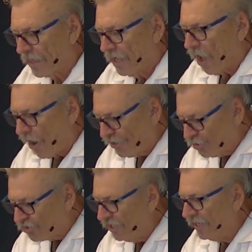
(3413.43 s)
Are
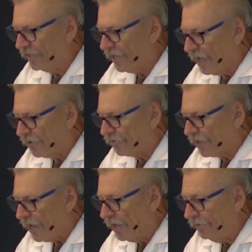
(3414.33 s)
you seeking to honor
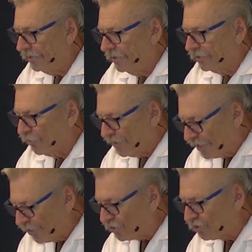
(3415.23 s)
God, to be a
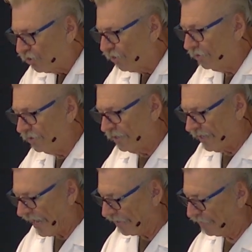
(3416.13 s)
good steward,
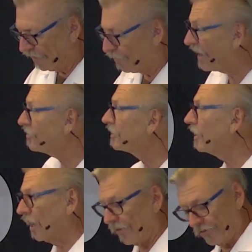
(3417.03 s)
and be a blessing
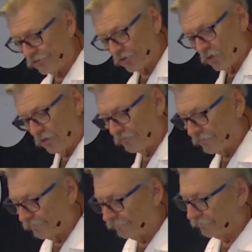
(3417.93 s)
to others?
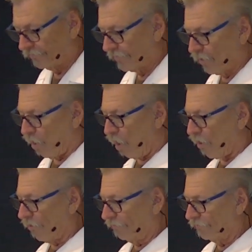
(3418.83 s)
Or